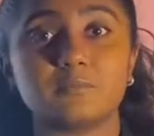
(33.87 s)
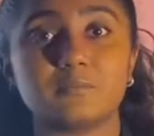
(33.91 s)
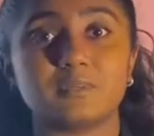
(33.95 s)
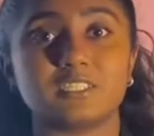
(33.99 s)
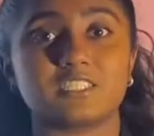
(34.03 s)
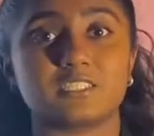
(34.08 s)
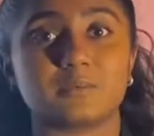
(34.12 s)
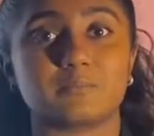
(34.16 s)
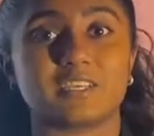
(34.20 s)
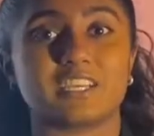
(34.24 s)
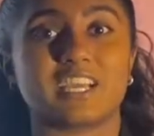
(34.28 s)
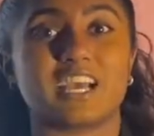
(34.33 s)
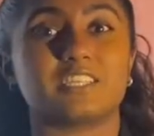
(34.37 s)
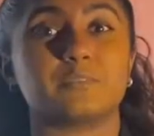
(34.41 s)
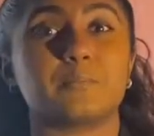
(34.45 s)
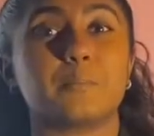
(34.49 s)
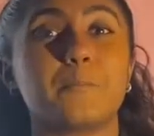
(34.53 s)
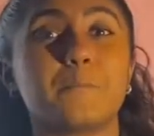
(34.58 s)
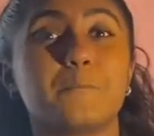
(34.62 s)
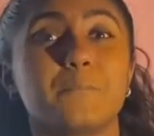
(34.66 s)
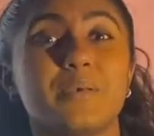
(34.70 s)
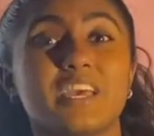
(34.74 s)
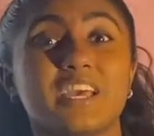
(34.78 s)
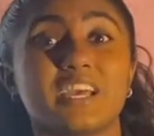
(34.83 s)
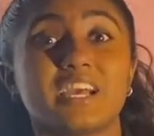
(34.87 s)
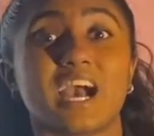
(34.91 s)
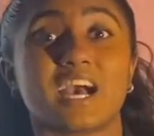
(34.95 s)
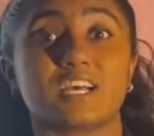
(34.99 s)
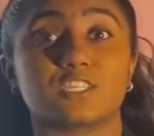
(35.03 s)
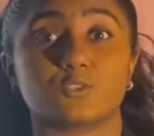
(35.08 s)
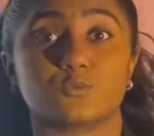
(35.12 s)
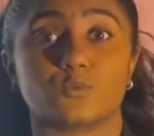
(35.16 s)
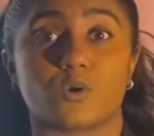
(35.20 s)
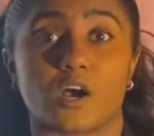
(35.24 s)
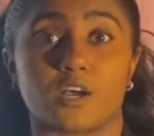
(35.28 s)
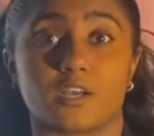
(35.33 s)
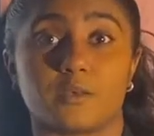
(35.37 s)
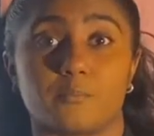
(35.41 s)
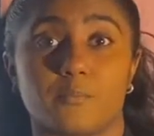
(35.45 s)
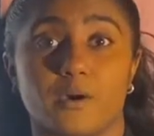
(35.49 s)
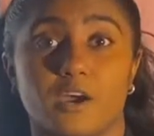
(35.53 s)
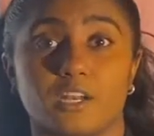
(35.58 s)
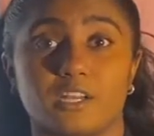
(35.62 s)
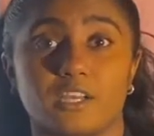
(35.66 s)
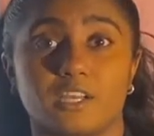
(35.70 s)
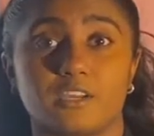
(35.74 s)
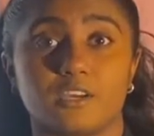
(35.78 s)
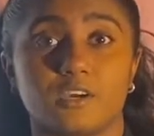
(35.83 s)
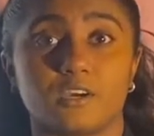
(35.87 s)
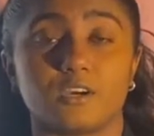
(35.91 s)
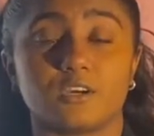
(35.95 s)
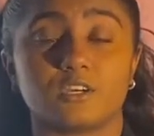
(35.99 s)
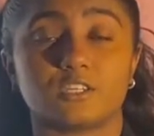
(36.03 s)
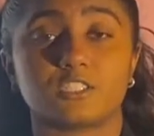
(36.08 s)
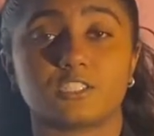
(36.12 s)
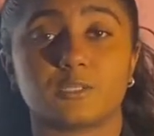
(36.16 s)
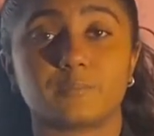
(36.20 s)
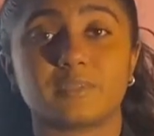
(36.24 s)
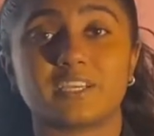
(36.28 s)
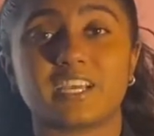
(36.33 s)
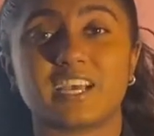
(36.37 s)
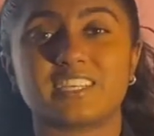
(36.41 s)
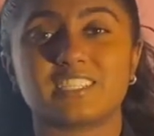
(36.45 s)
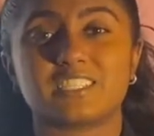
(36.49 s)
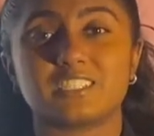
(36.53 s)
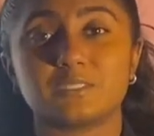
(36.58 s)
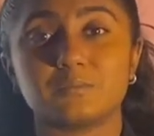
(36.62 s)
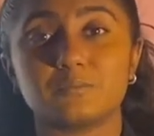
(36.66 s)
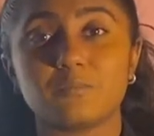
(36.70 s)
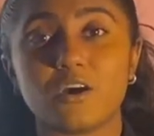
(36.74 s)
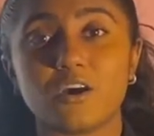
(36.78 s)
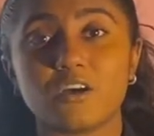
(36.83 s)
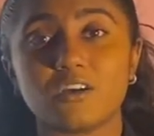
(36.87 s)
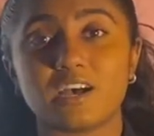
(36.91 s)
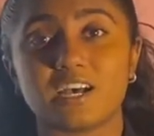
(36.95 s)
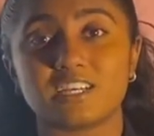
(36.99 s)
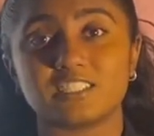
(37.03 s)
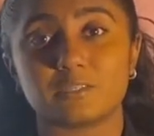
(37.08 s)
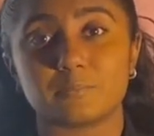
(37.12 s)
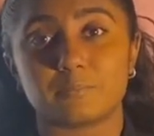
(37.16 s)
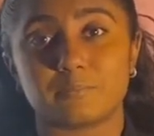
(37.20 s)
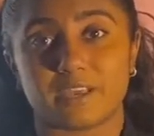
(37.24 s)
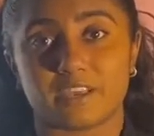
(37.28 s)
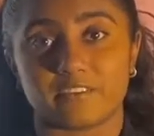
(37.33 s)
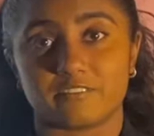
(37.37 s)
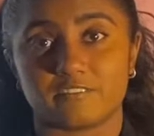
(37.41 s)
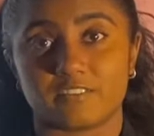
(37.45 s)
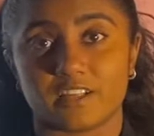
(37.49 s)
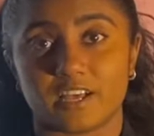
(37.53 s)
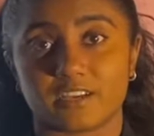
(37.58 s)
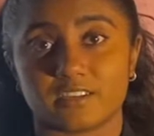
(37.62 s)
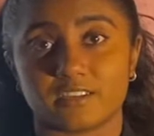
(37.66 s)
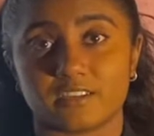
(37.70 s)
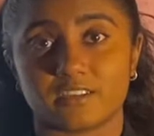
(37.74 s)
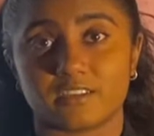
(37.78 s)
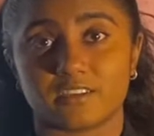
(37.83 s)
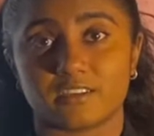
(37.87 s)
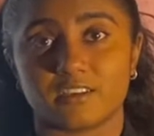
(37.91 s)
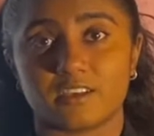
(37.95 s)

mean something as big as a rocket body or something as small as a paint fleck.